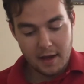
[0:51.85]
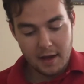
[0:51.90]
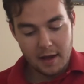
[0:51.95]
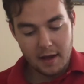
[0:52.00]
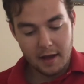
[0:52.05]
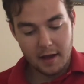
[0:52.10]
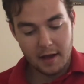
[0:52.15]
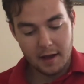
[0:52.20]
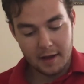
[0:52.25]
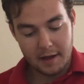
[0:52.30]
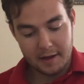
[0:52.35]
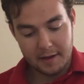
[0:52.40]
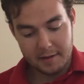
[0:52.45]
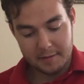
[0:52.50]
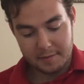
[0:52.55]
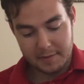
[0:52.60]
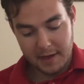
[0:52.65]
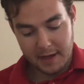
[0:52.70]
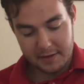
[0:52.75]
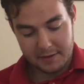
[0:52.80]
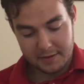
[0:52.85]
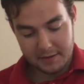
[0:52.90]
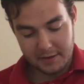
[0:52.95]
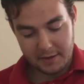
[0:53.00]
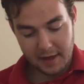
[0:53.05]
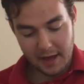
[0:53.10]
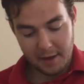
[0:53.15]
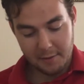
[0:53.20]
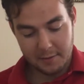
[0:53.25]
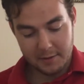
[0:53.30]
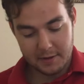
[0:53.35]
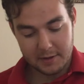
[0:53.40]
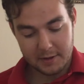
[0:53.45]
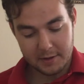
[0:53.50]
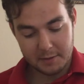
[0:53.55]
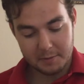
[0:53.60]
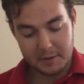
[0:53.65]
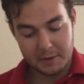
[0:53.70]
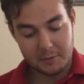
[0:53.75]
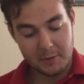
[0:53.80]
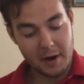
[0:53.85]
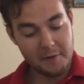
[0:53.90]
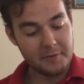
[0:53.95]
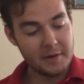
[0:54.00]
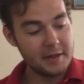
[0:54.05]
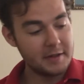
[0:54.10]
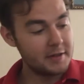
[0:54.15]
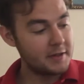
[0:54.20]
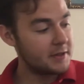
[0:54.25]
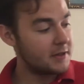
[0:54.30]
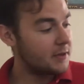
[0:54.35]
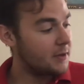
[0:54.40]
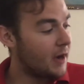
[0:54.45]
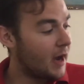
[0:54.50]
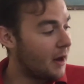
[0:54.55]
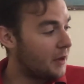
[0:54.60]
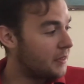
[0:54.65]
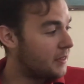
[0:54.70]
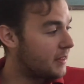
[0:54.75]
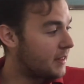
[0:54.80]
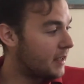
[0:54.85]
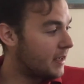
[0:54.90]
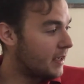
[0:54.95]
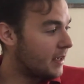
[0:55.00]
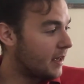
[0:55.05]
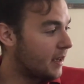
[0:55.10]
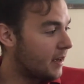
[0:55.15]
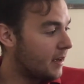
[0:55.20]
And so that will be referenced throughout the